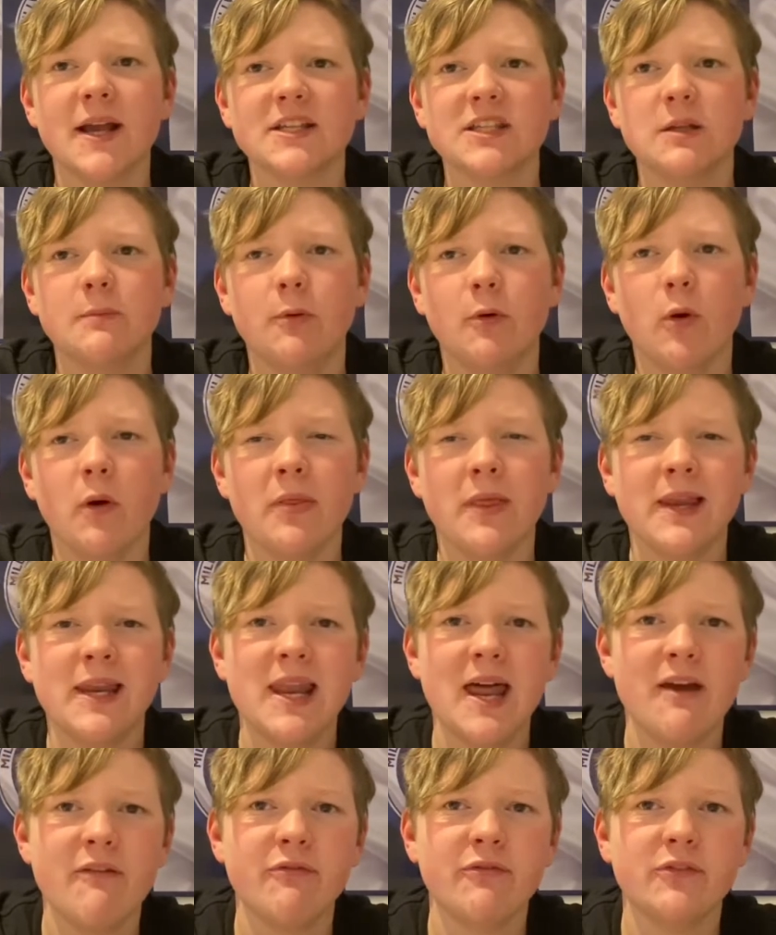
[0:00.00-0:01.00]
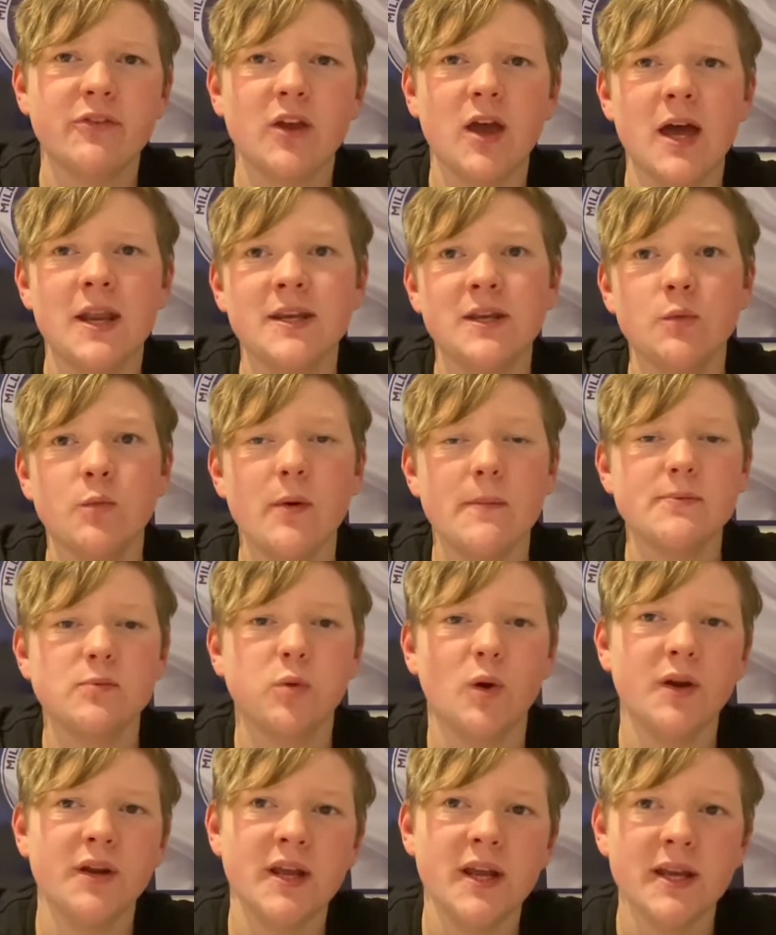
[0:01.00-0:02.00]
the ball on the left and he whips
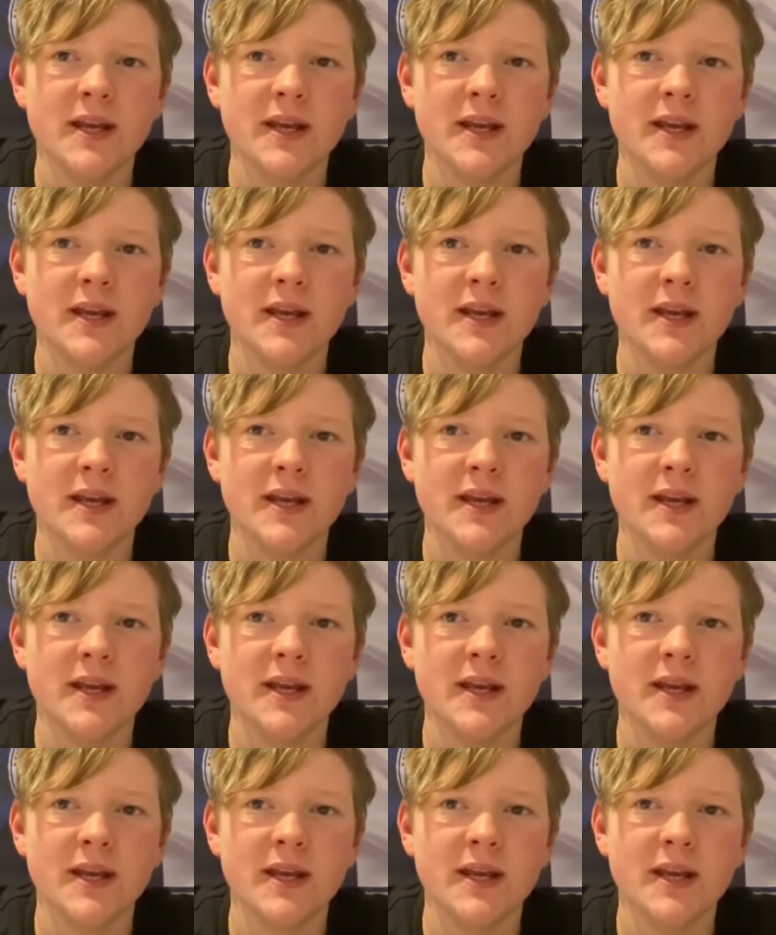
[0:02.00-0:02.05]
one in.